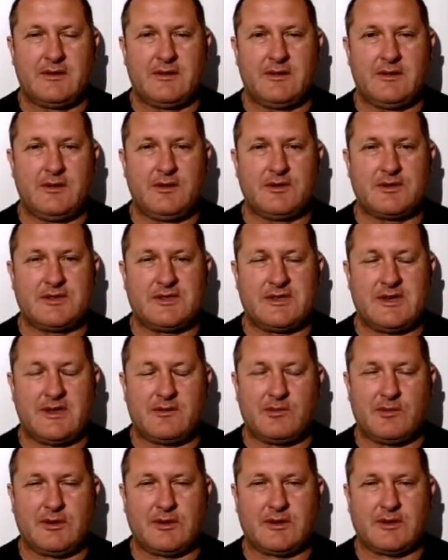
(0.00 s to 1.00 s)
news
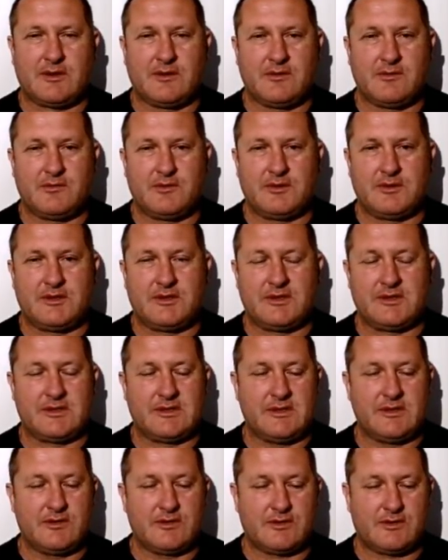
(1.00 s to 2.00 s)
network, which is
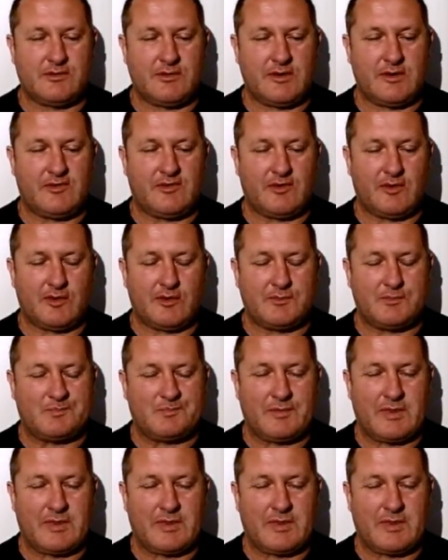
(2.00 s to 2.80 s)
News 24.